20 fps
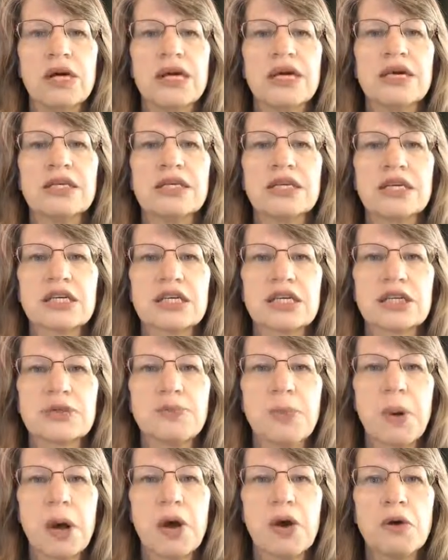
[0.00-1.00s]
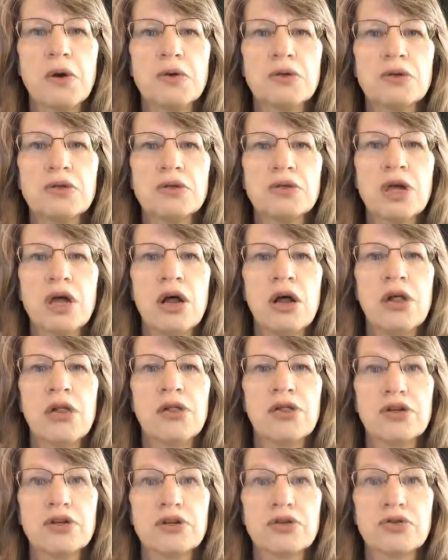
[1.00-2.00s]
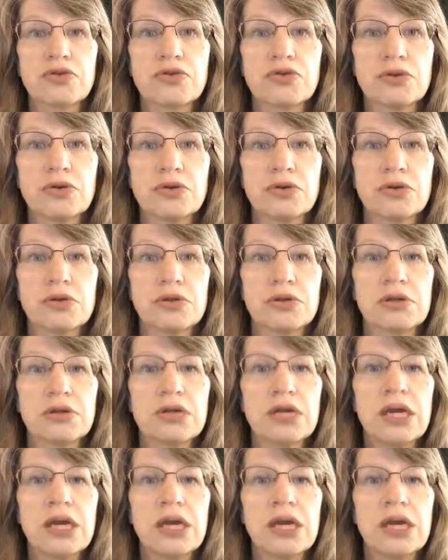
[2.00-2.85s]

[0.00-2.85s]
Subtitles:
is expose the truth.